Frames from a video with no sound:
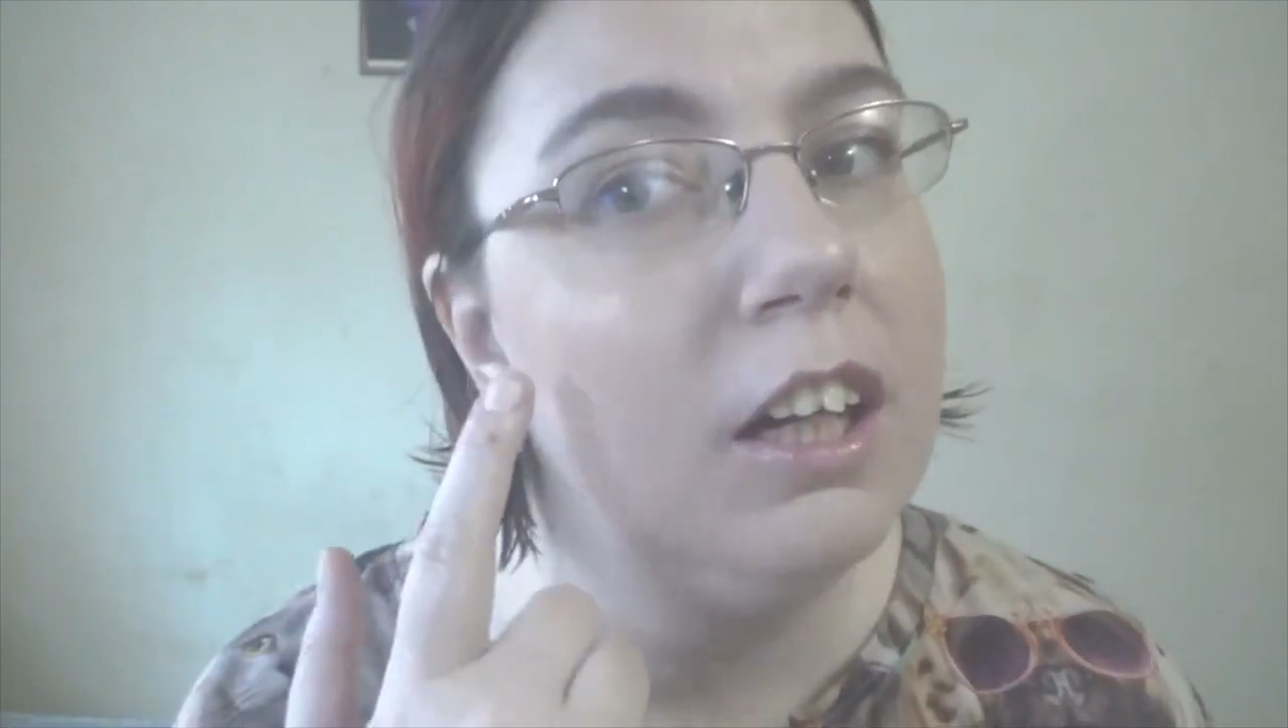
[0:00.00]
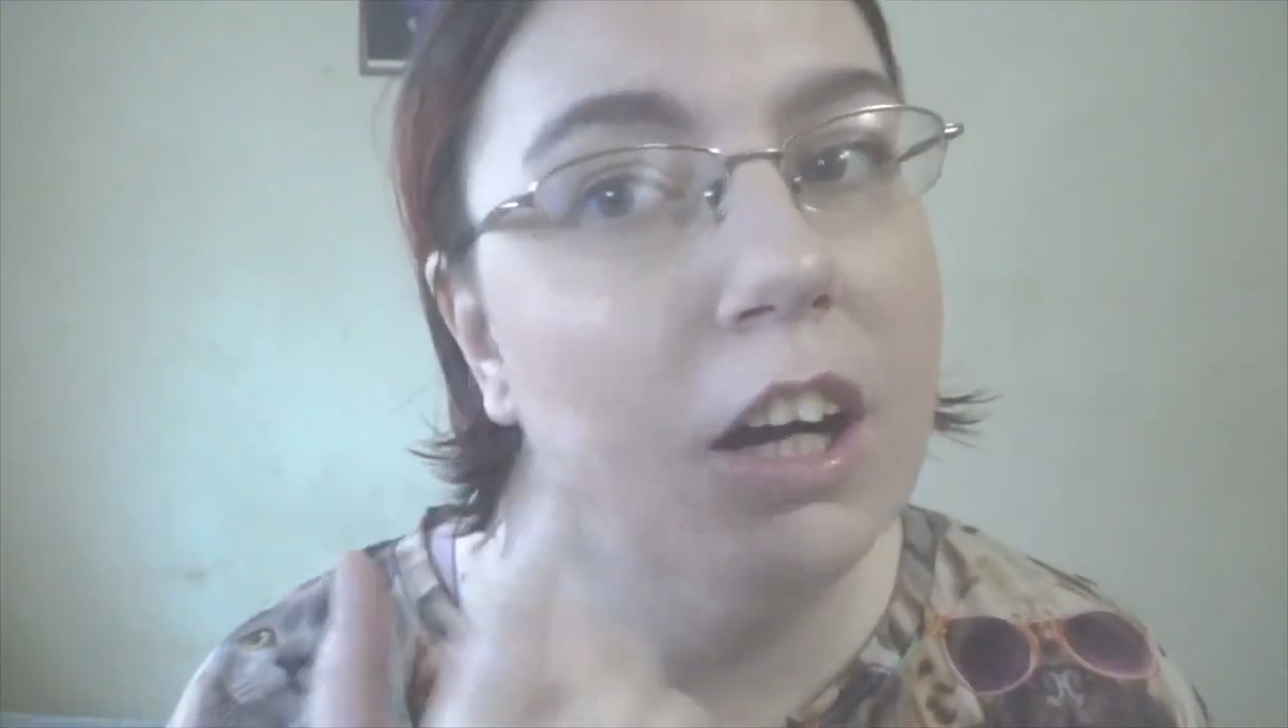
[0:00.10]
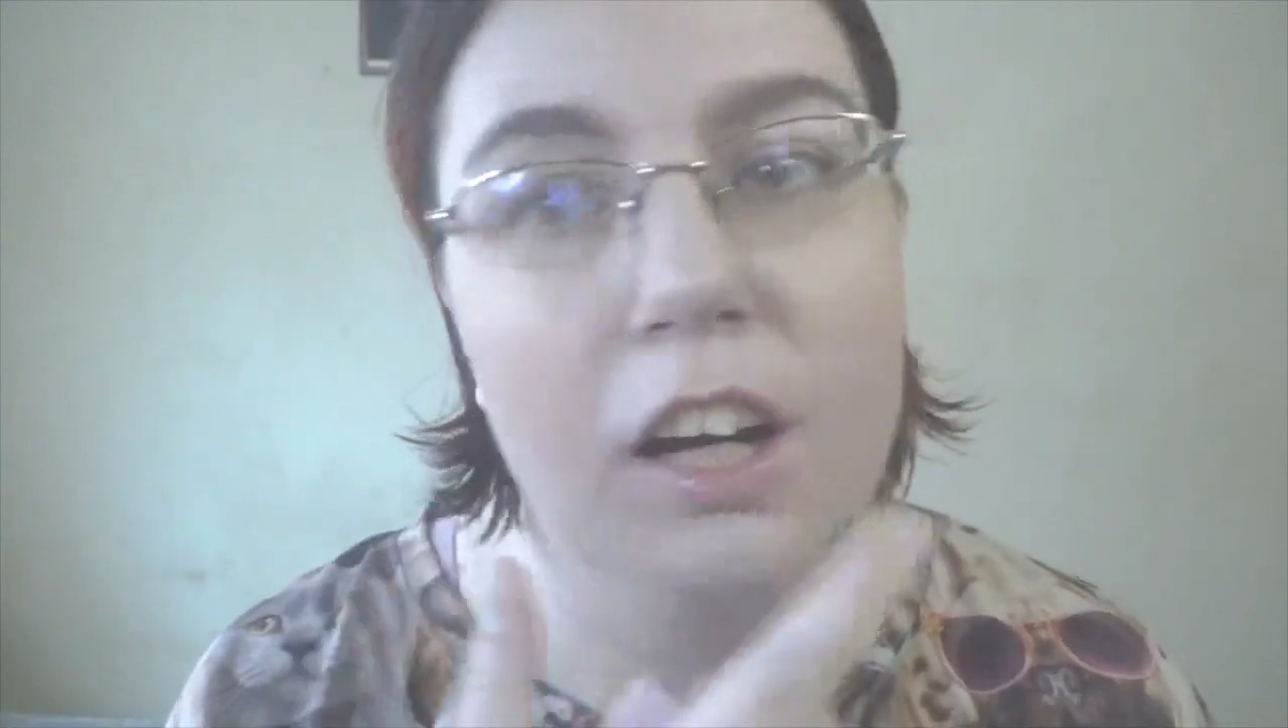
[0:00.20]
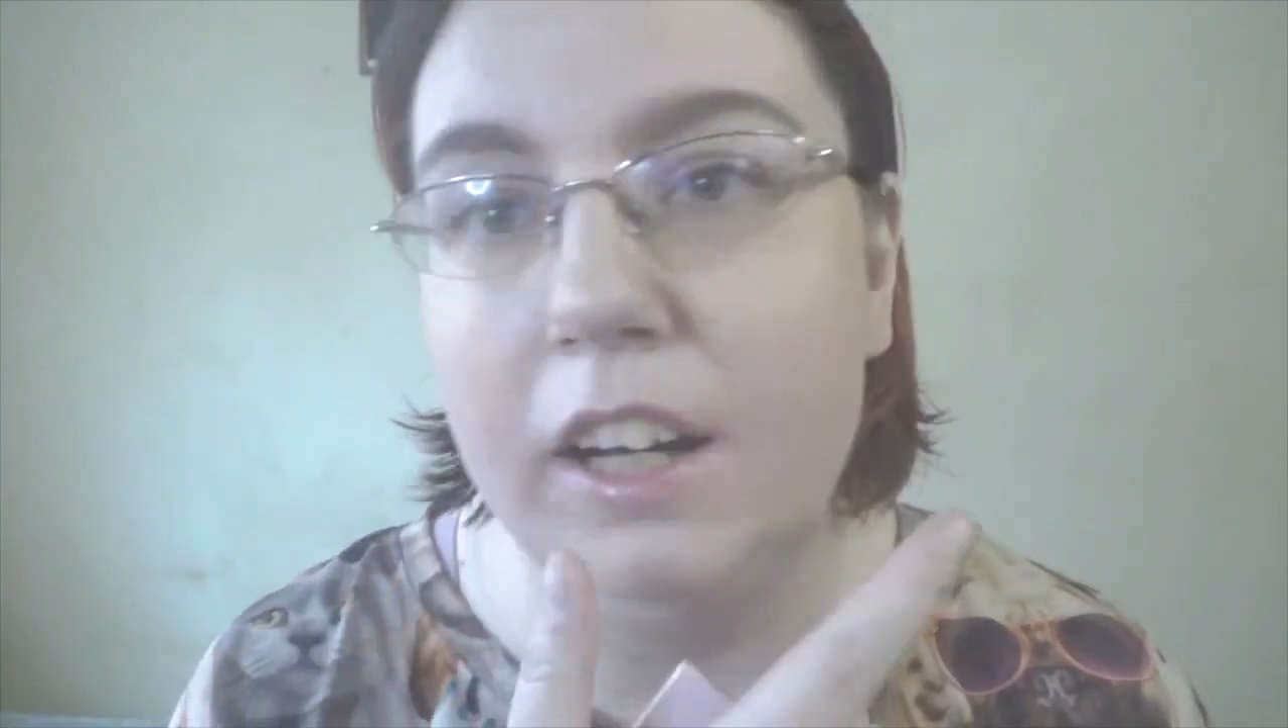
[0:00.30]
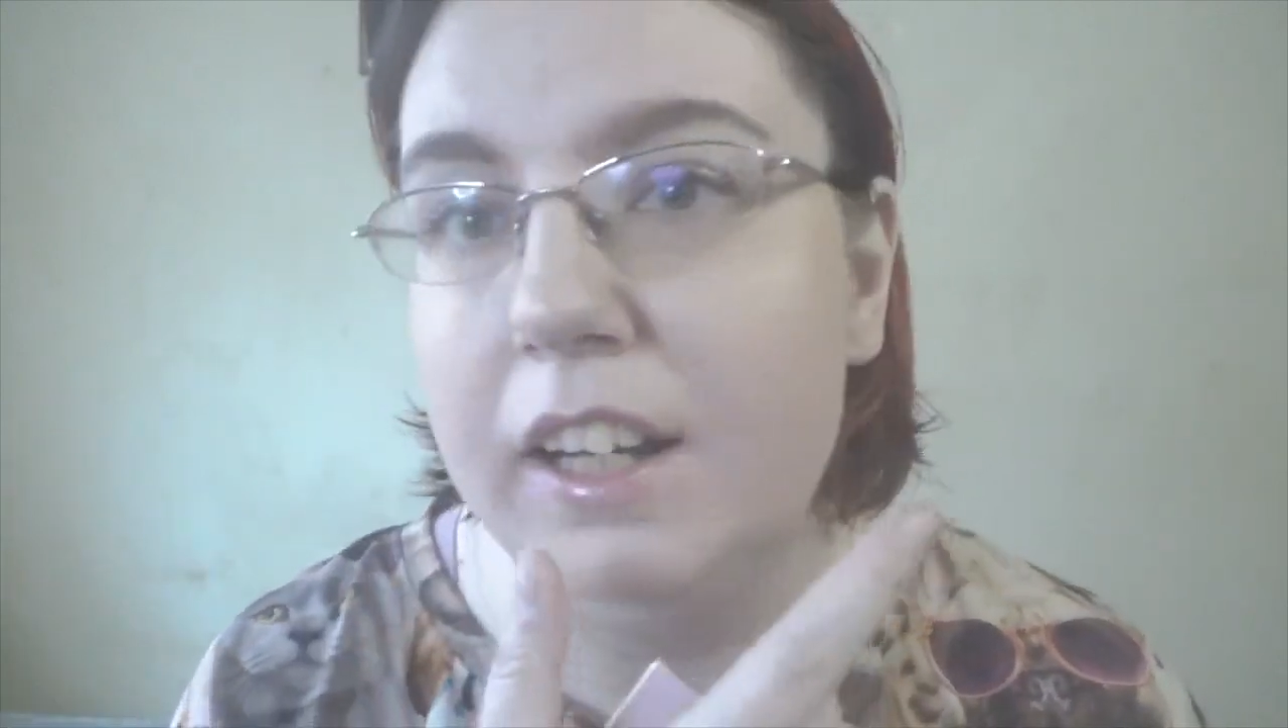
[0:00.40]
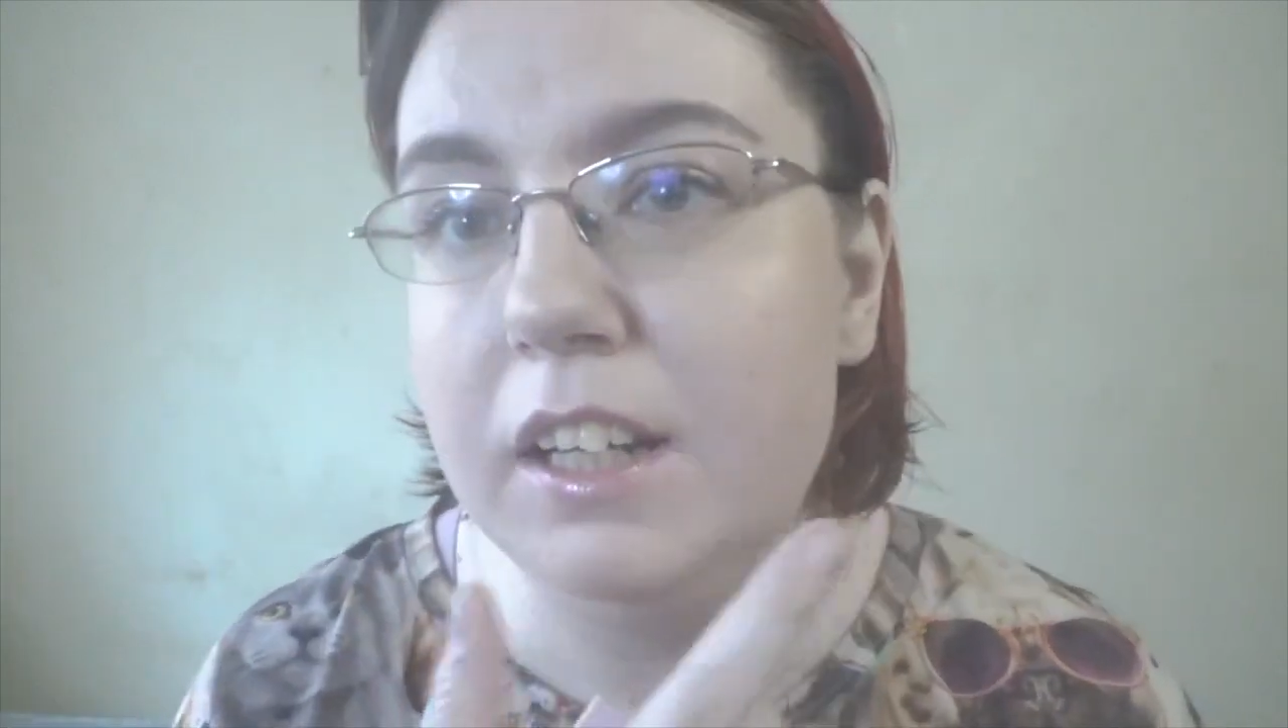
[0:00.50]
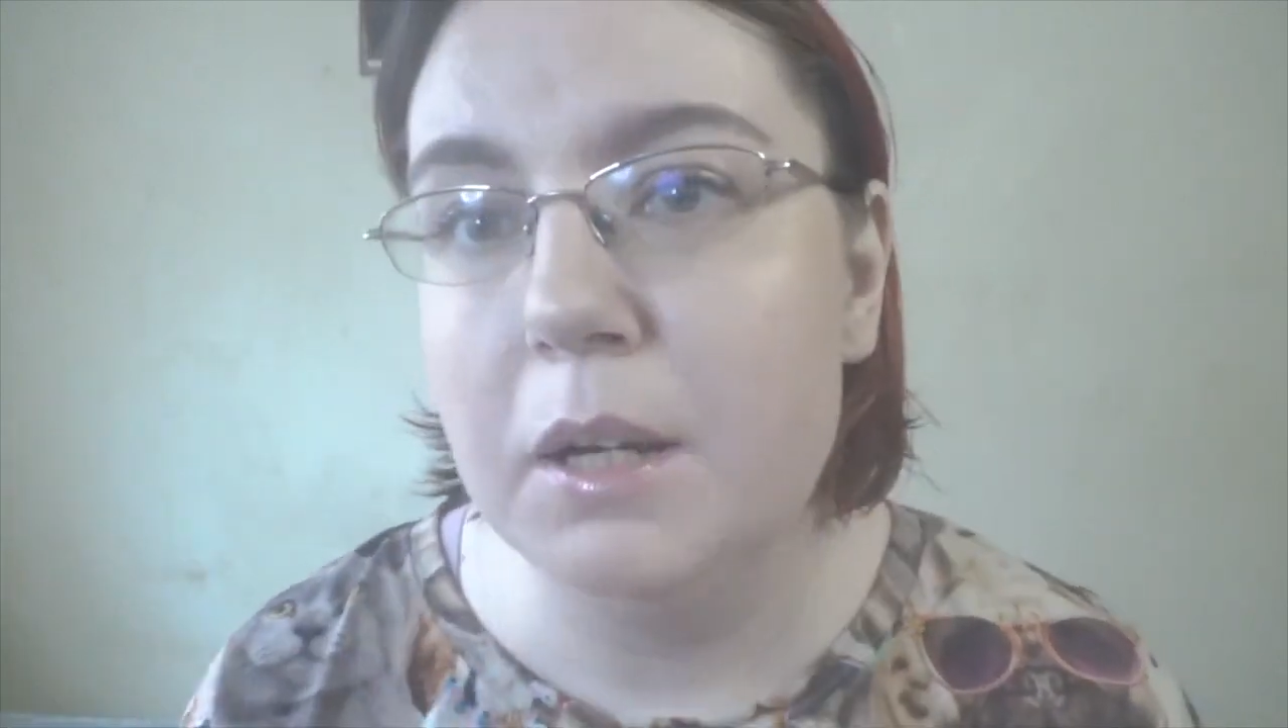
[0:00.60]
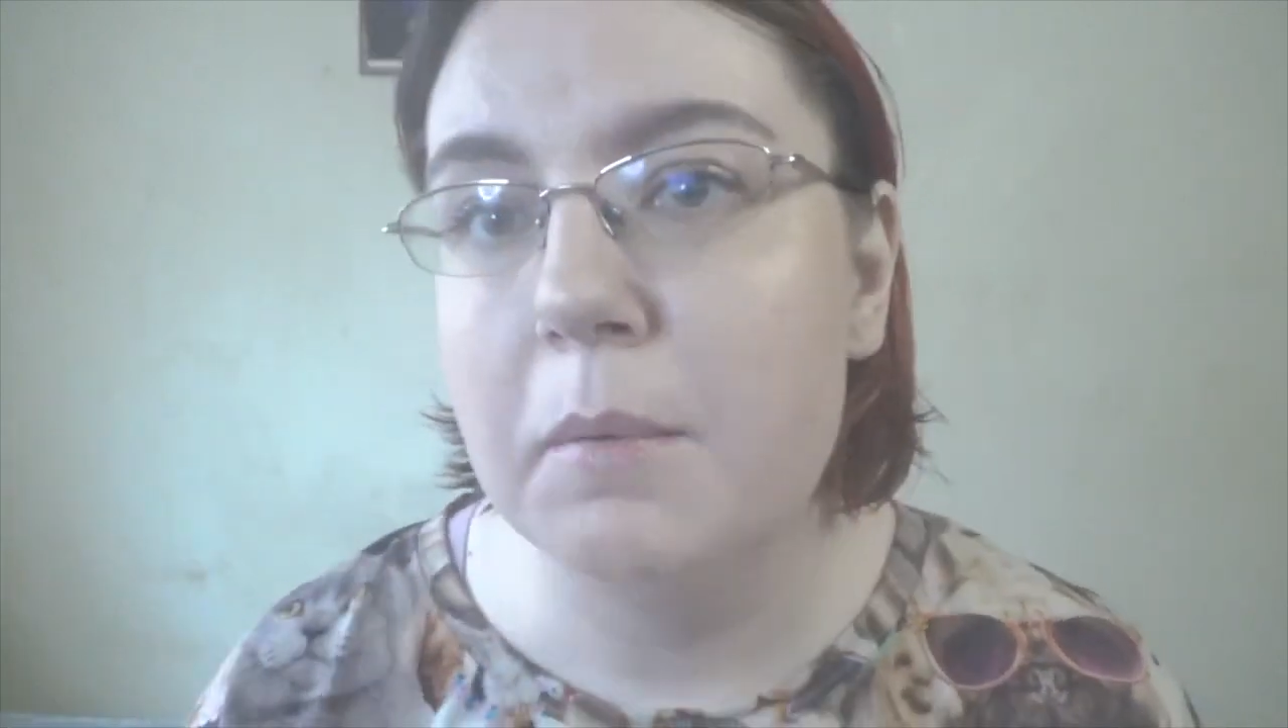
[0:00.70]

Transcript: on,